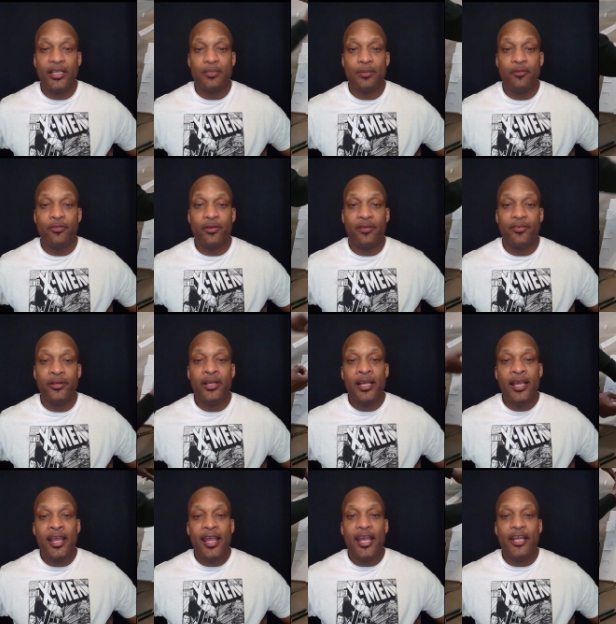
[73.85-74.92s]
X-Men Forever.
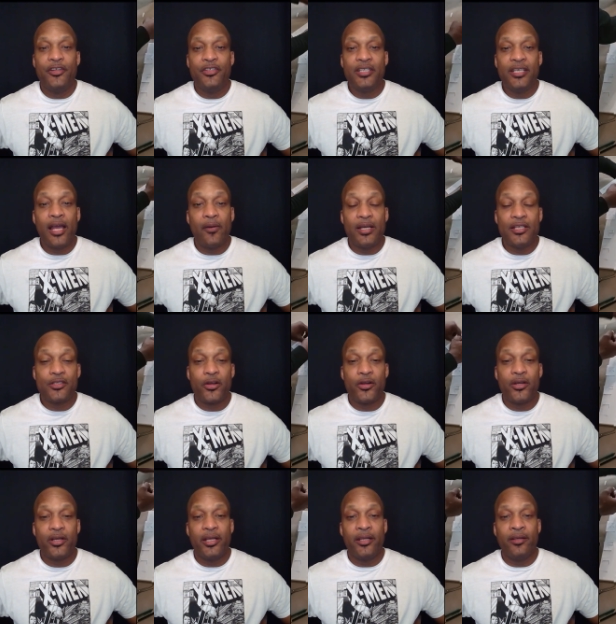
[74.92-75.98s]
And you see how I
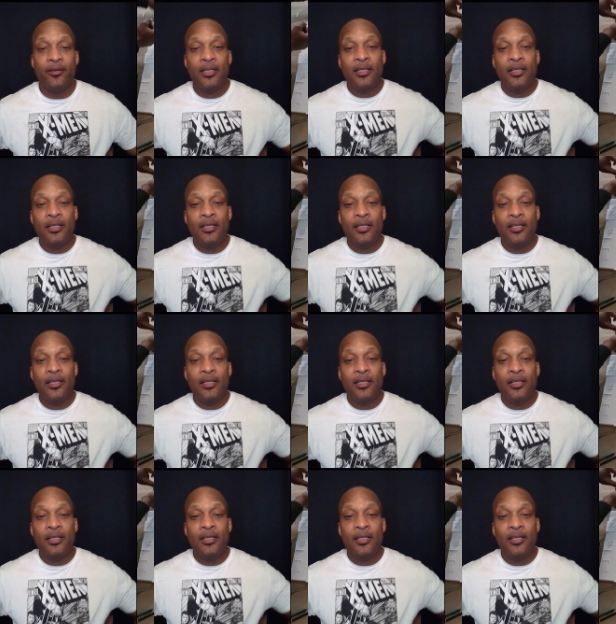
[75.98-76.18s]
started it.